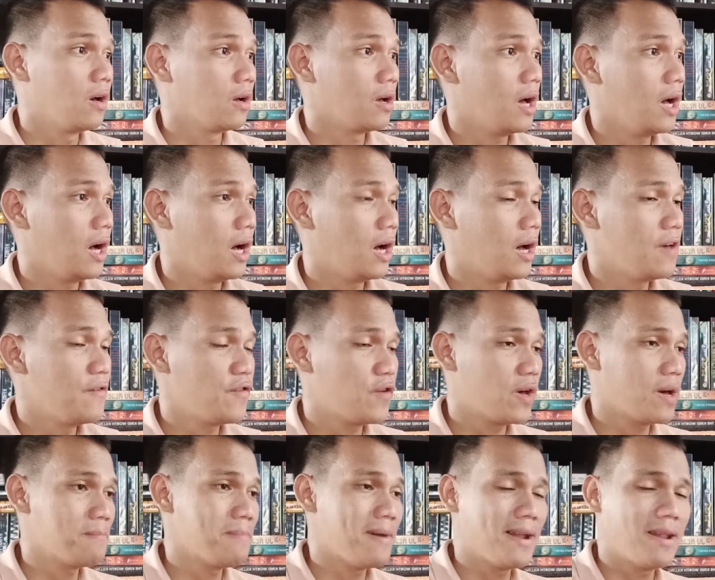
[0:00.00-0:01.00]
uh, if you
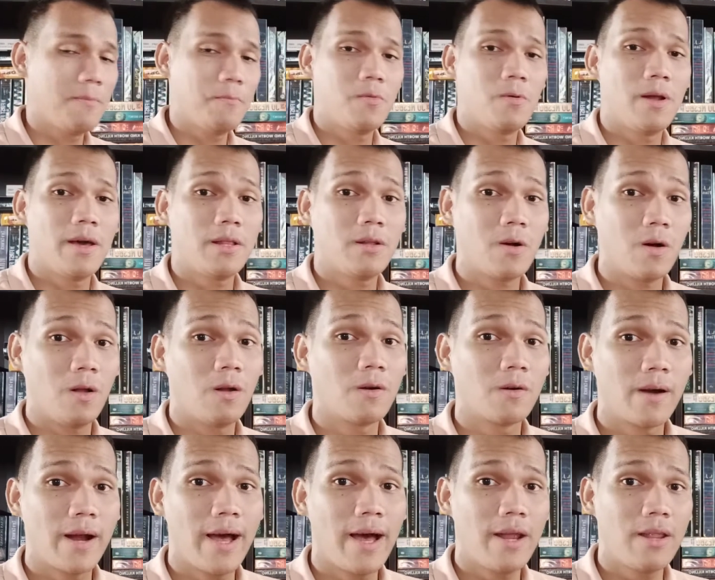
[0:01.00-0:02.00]
can manipulate color
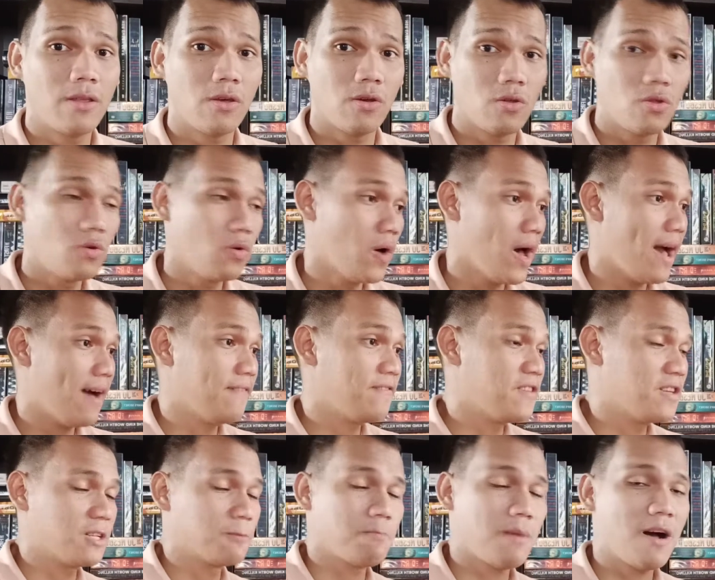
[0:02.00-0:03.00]
red, you do have
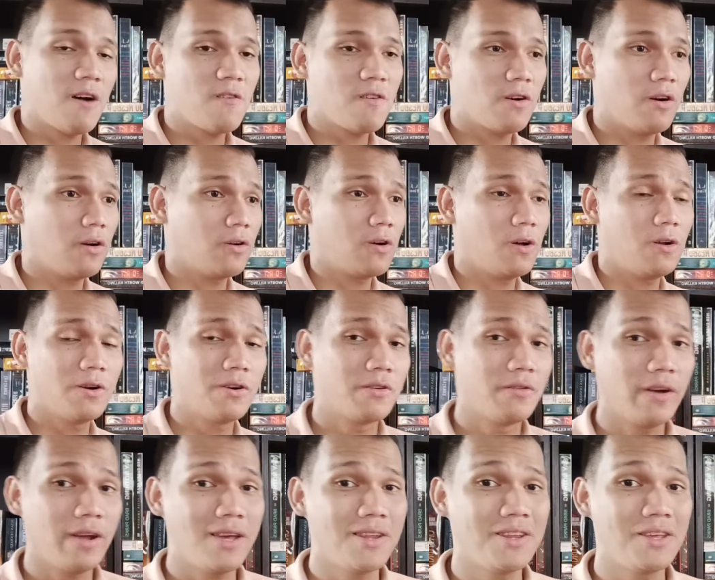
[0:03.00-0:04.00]
this power, or color
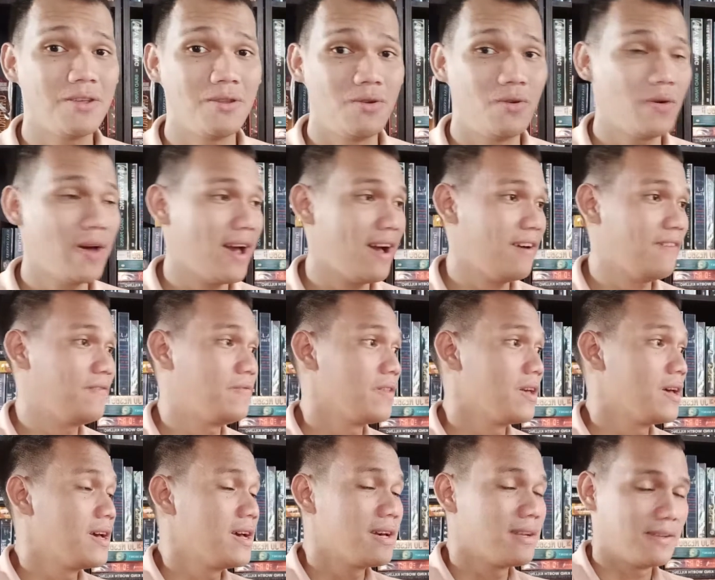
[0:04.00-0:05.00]
green, you do have
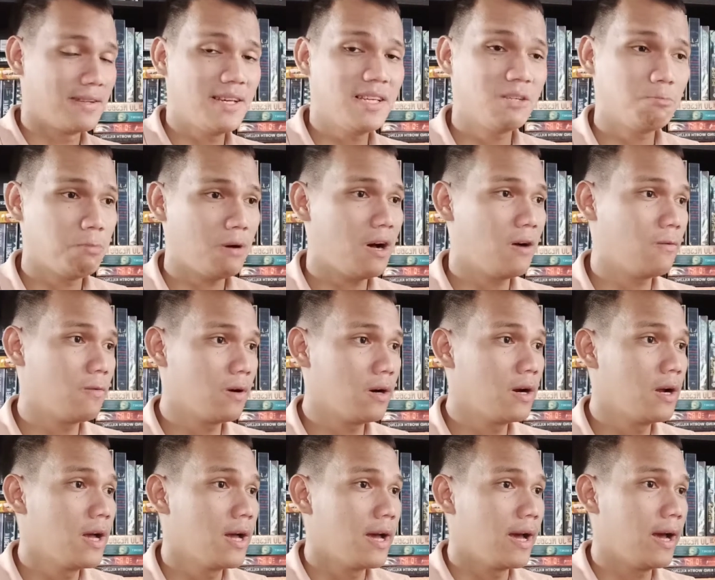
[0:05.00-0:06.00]
this
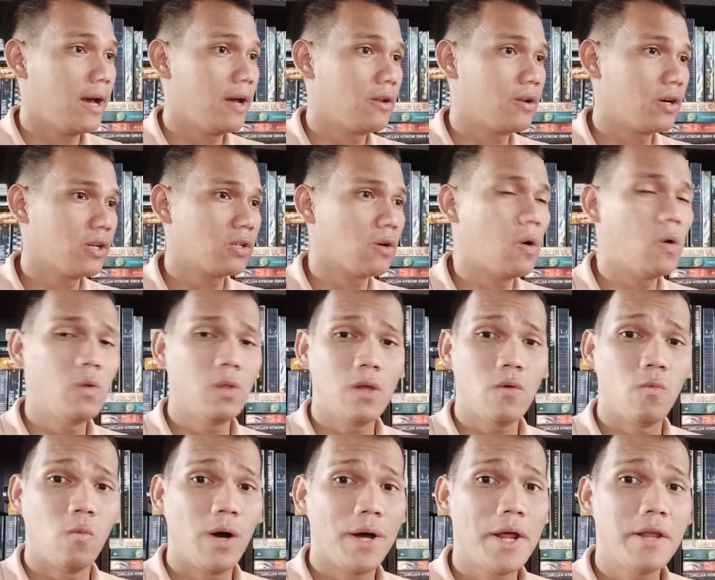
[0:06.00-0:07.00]
power and there's only
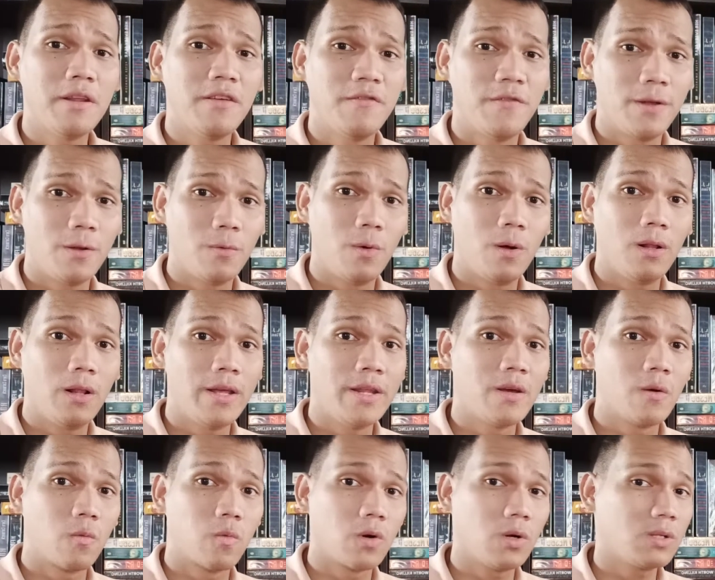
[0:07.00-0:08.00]
one individual in
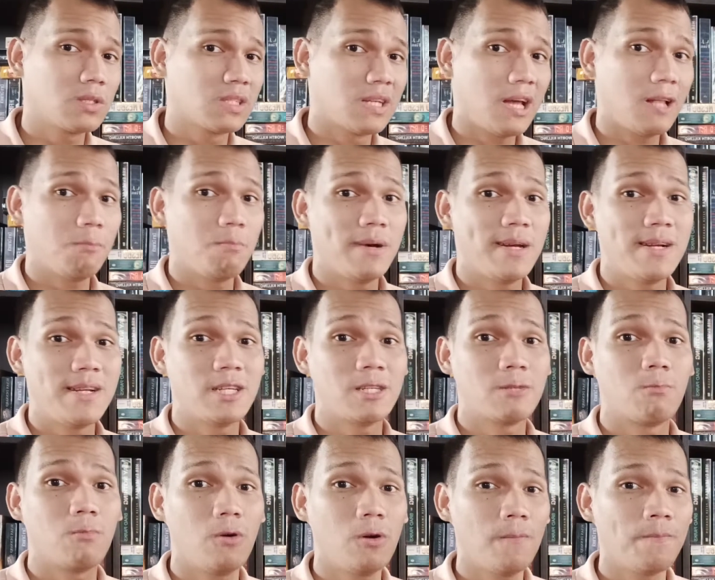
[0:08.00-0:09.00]
the world set by this
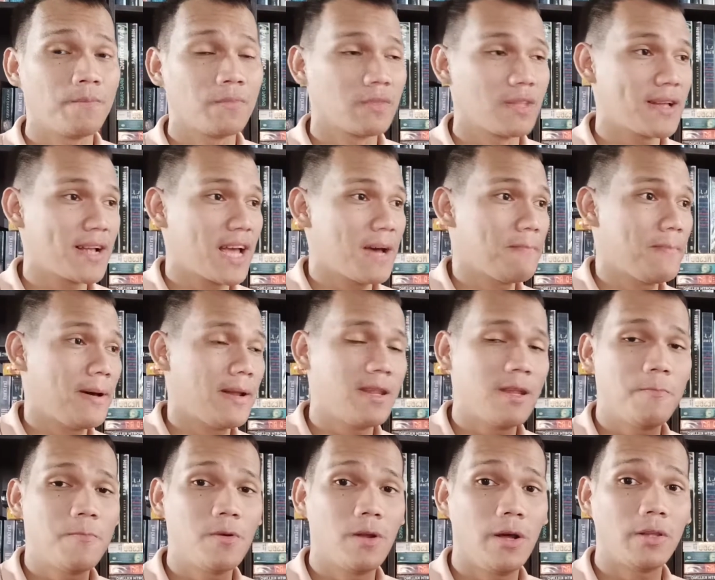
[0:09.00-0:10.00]
book that can
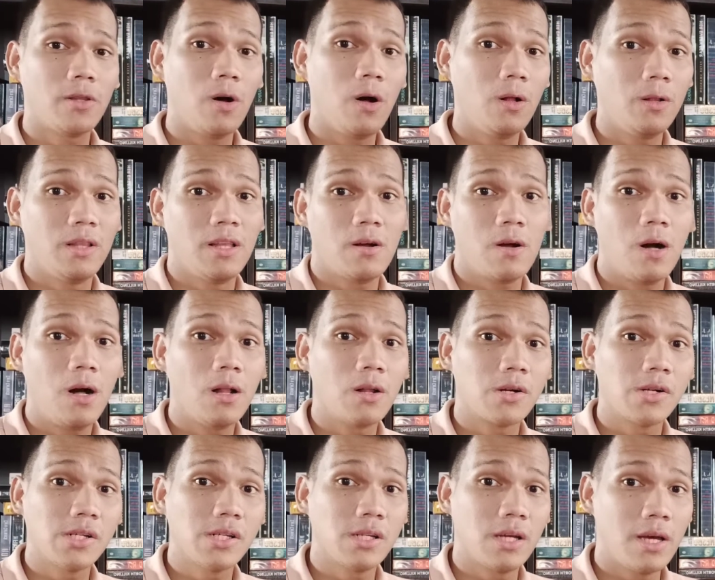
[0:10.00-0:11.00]
manipulate all the
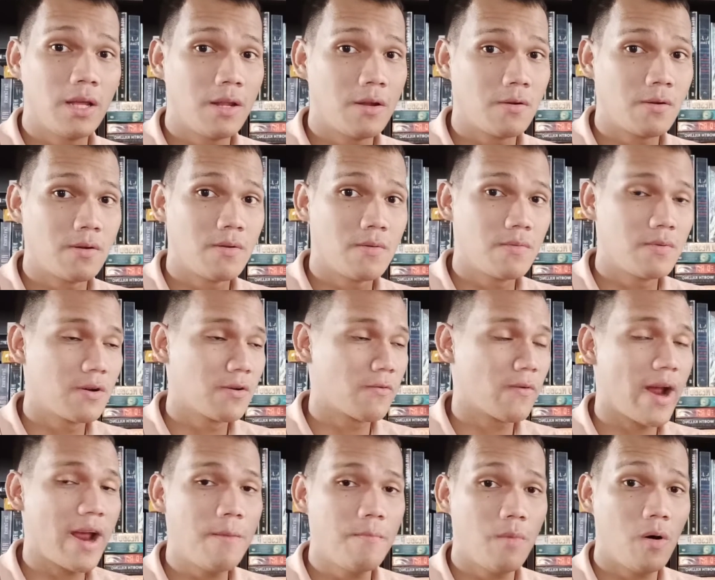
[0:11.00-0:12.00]
colors in the
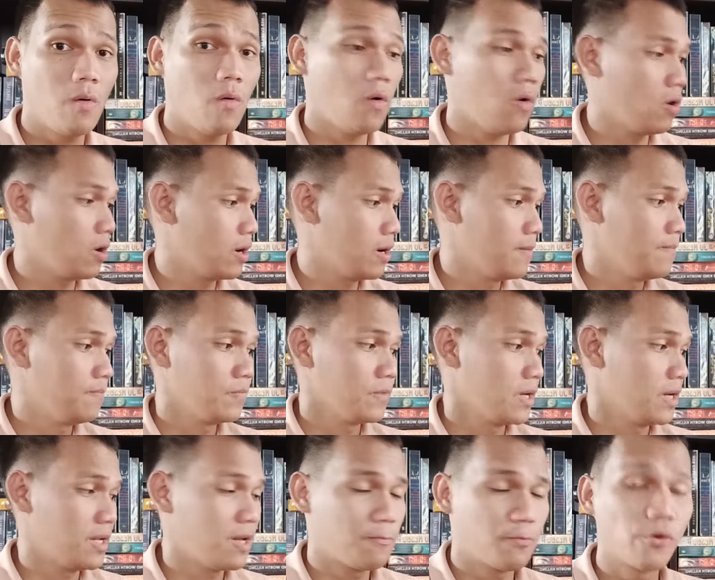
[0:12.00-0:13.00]
rainbow or
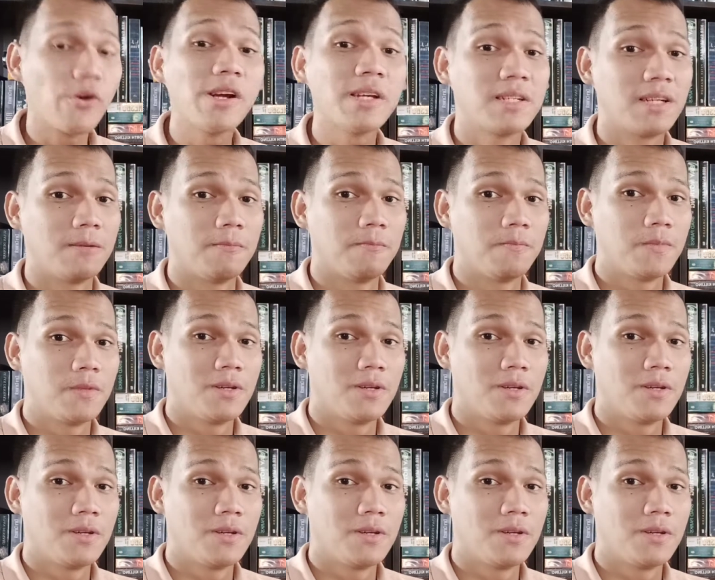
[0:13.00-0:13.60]
in the prism